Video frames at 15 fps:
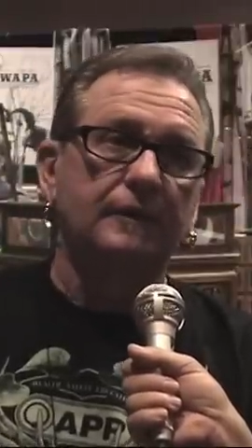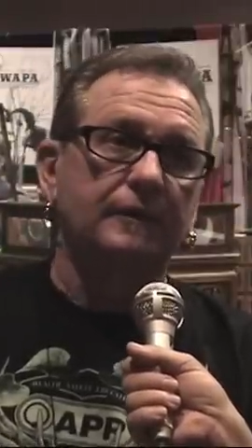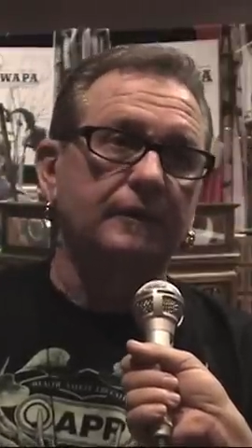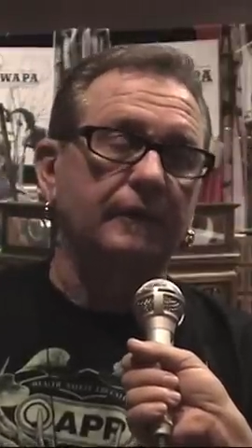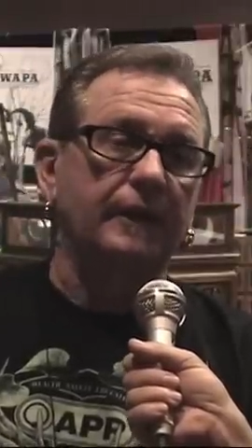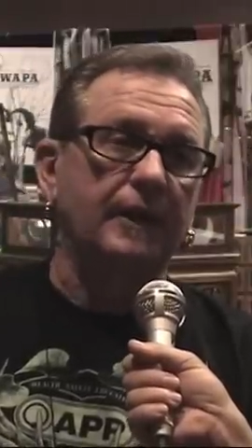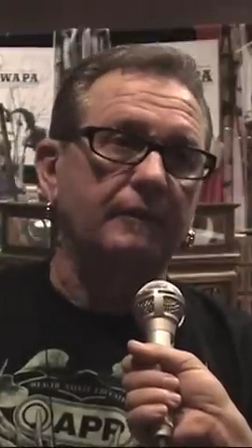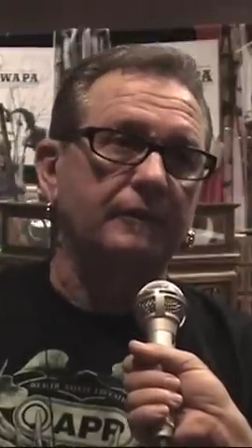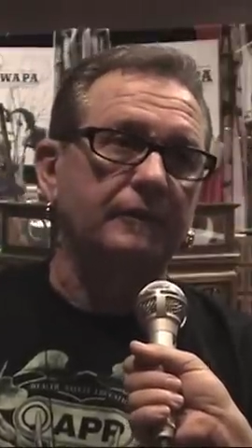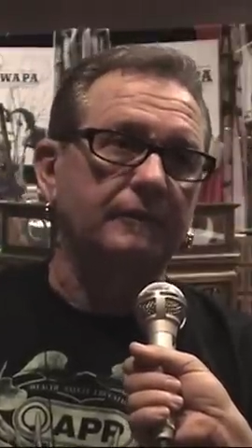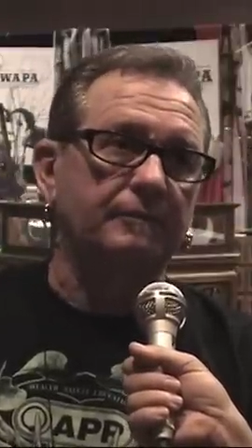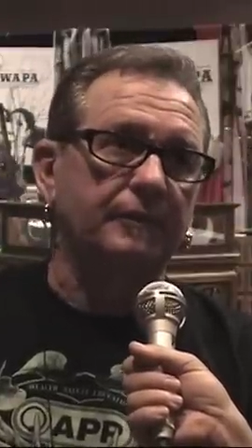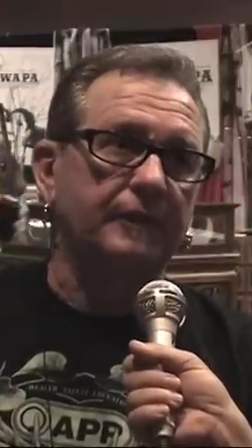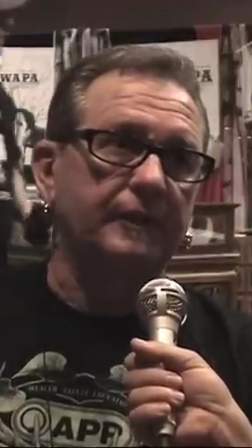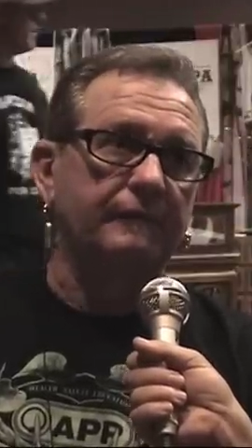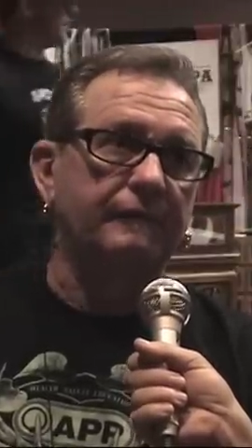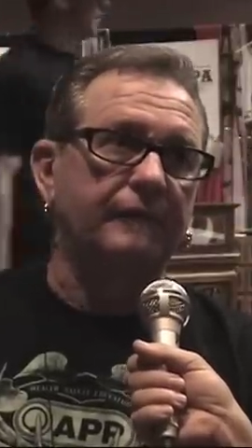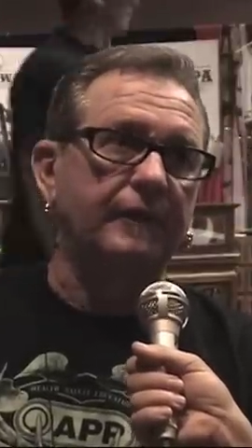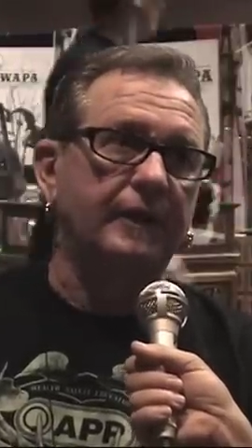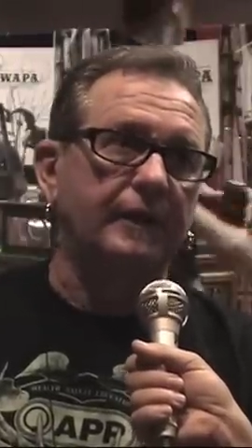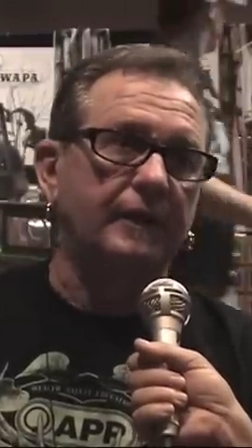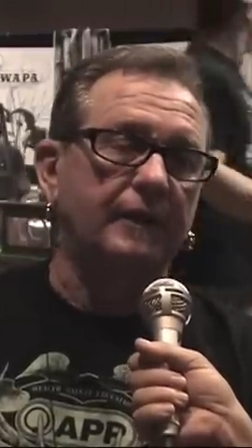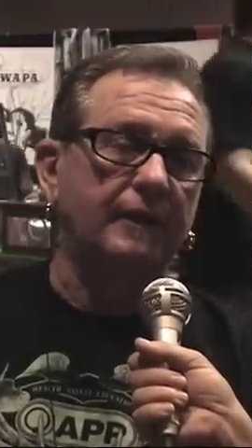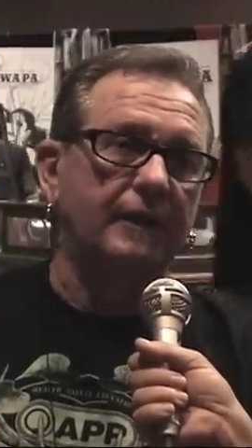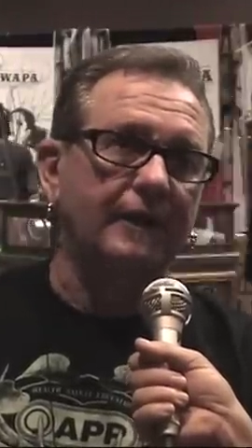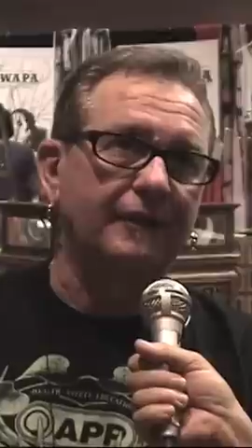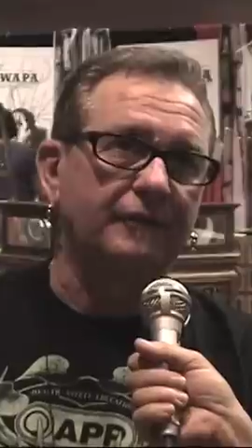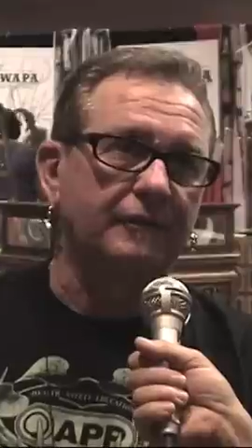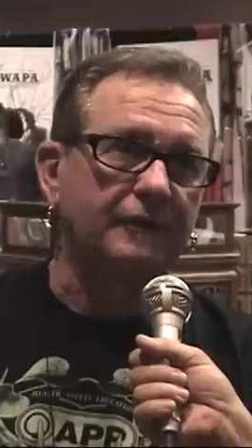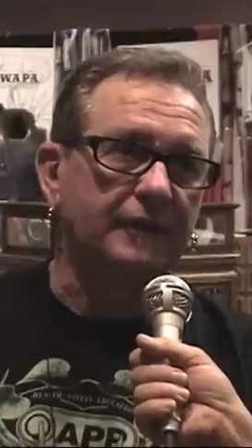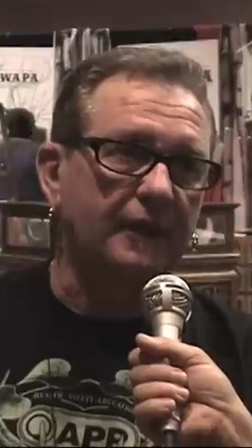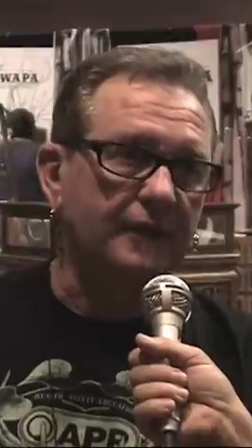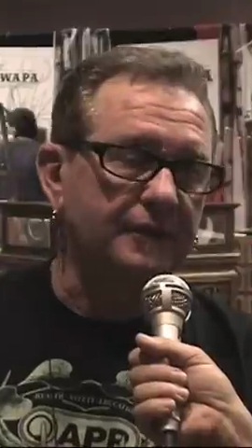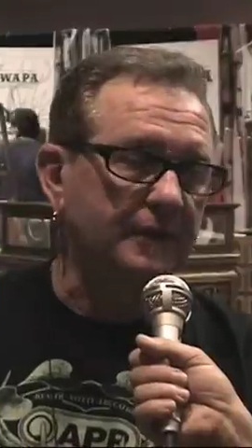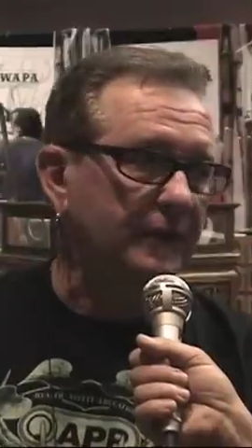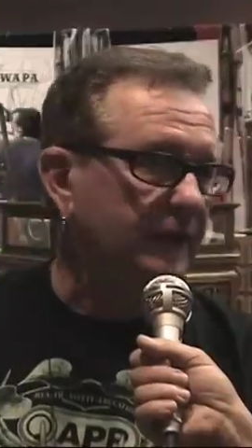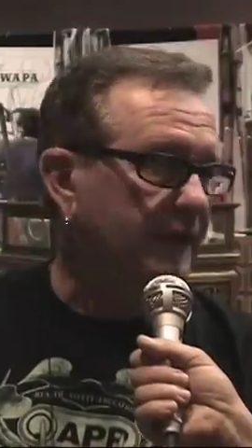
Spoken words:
So that was a pretty funny introduction